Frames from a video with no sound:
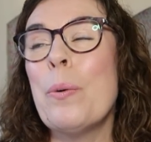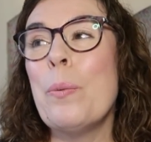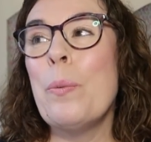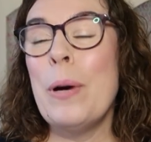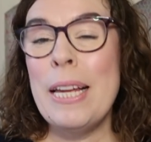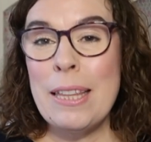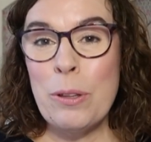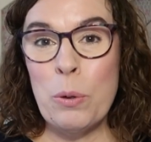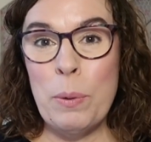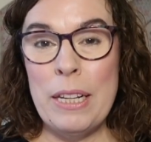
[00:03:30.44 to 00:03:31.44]
we
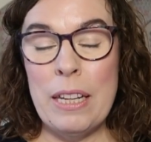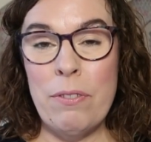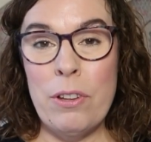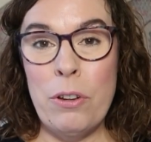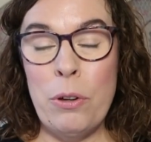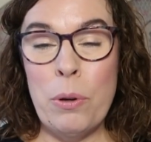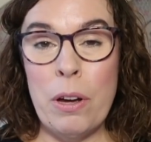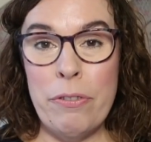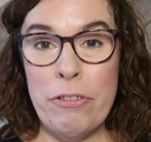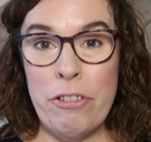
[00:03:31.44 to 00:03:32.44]
thought we'd give you
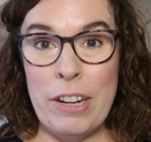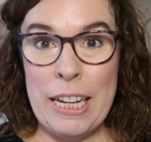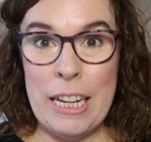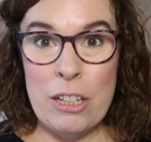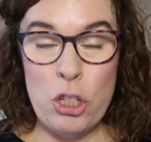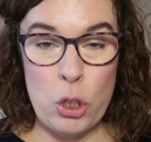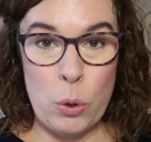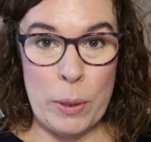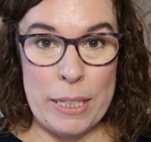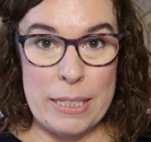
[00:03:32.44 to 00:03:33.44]
a free
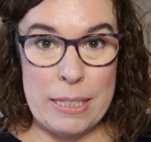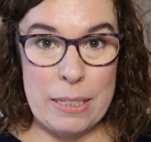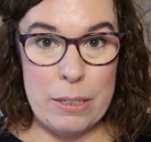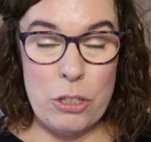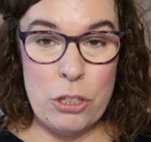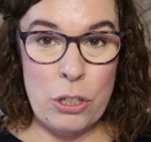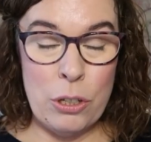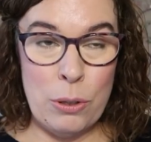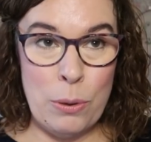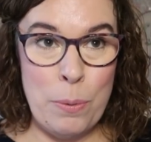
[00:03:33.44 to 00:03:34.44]
choice
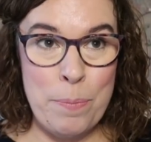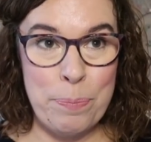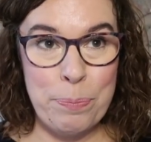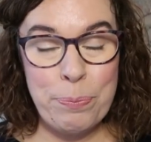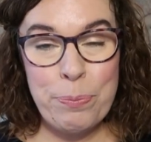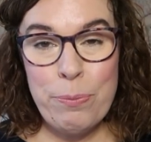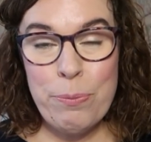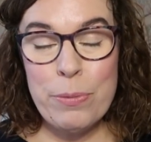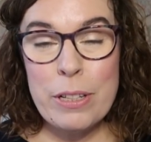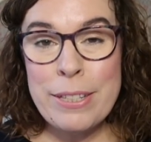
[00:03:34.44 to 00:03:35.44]
to
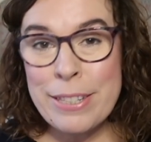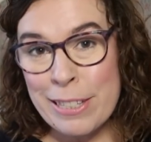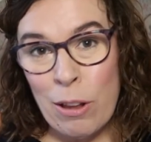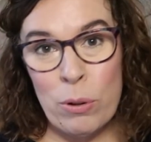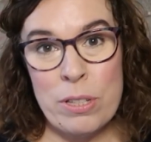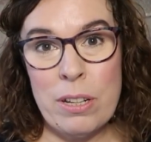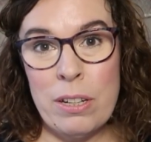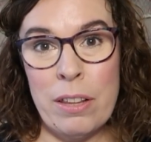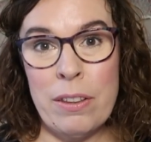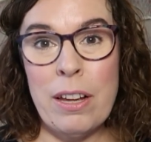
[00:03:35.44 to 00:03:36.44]
slot
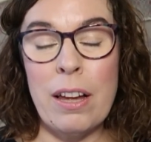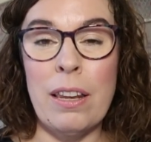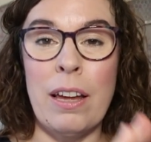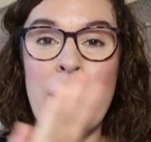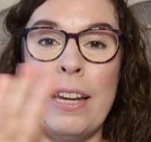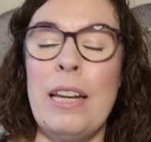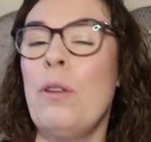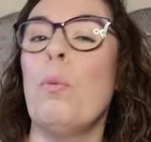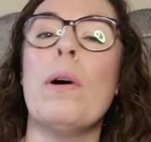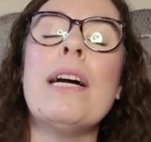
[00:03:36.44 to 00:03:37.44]
another colour
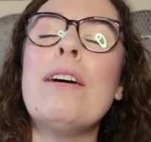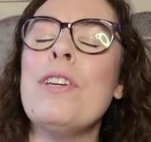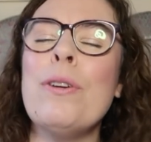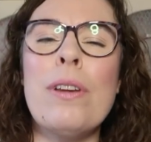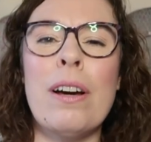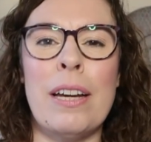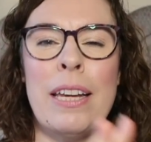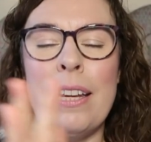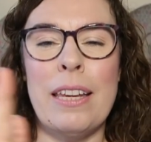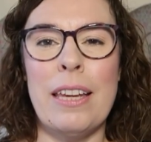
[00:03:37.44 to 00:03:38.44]
in wherever you
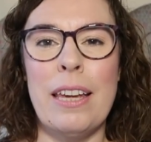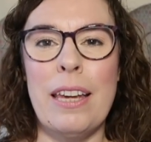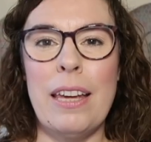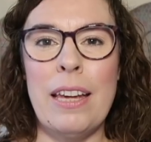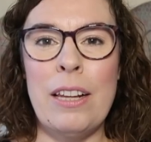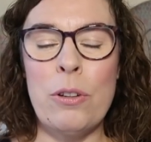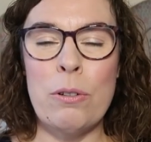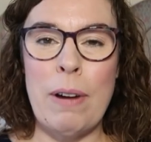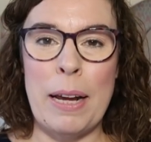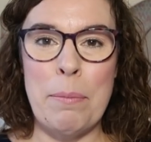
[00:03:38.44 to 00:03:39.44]
like in
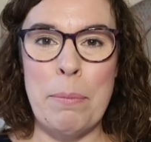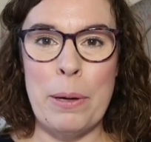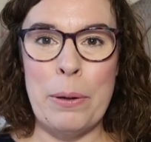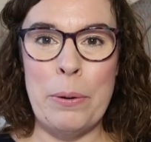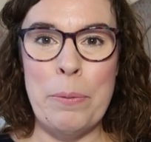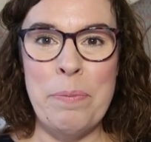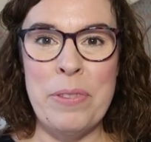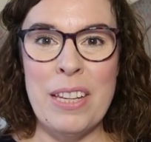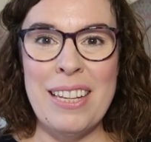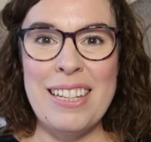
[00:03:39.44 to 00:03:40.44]
your rainbow.
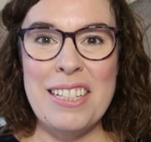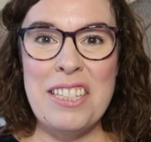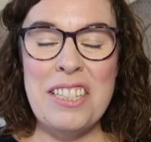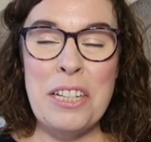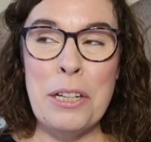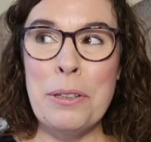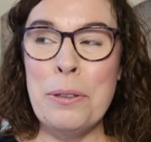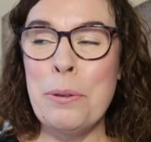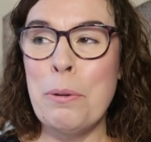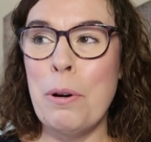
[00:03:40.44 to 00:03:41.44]

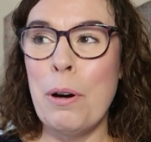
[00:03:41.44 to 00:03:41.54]
So,